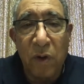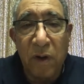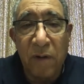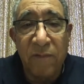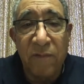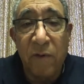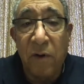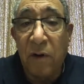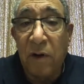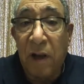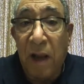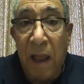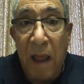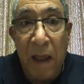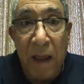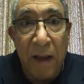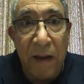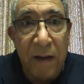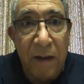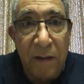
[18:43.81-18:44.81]
If they're
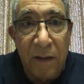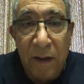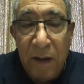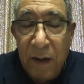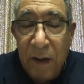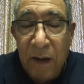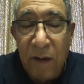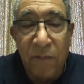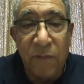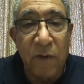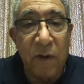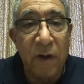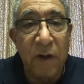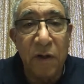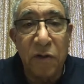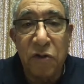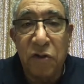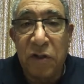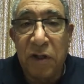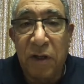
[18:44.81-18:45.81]
lying, if they're going to
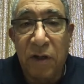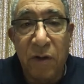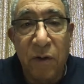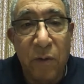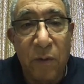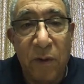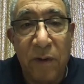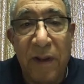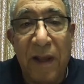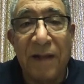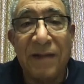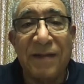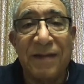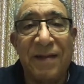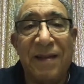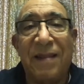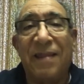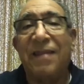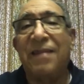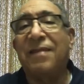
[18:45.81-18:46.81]
cheat you, well, that's
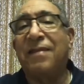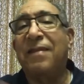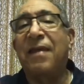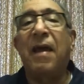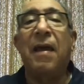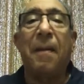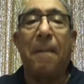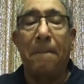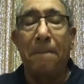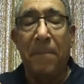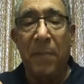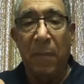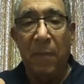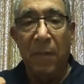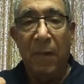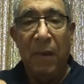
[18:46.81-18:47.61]
them.